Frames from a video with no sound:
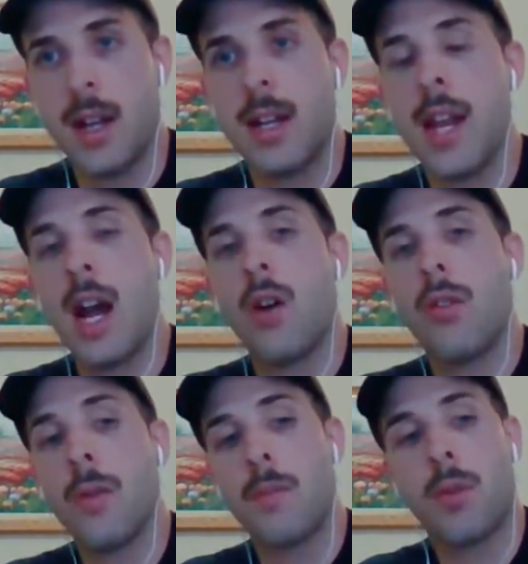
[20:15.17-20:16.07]
Now,
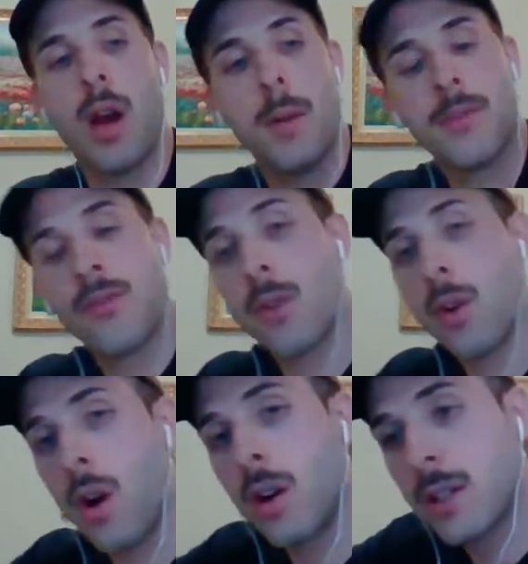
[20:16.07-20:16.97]
the prompt for
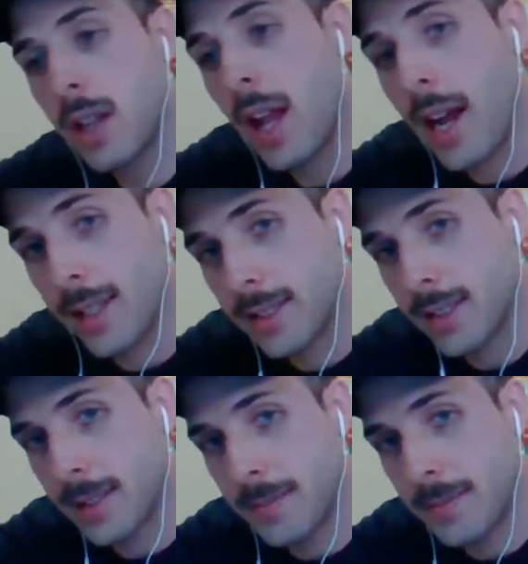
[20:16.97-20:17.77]
our class